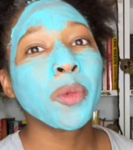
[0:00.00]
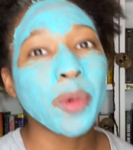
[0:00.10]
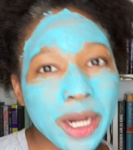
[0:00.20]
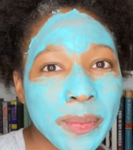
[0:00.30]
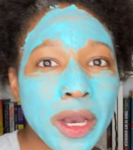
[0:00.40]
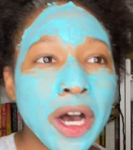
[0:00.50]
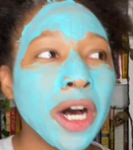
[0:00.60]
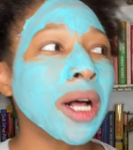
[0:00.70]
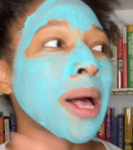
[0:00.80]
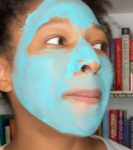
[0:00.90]
What up,
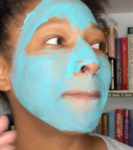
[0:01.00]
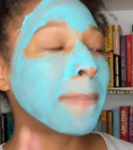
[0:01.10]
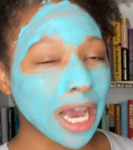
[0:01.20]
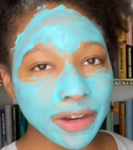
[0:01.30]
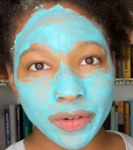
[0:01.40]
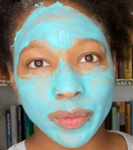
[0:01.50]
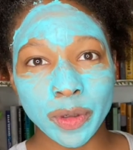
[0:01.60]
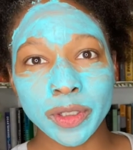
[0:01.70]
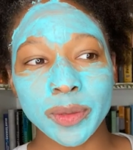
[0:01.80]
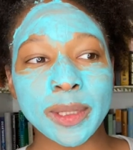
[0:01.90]
y'all? Back from
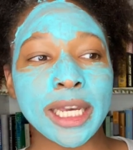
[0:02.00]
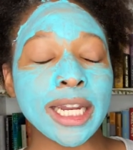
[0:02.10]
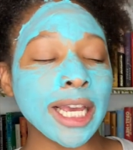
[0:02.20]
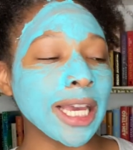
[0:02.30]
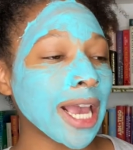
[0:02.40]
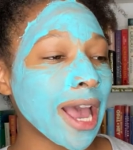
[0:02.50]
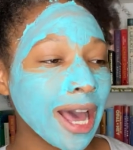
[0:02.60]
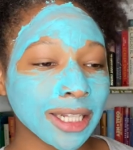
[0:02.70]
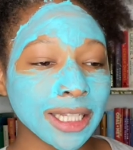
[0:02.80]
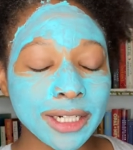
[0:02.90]
rollerblading,
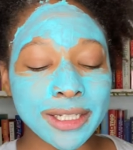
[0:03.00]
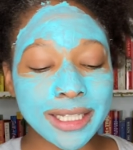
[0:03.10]
had a little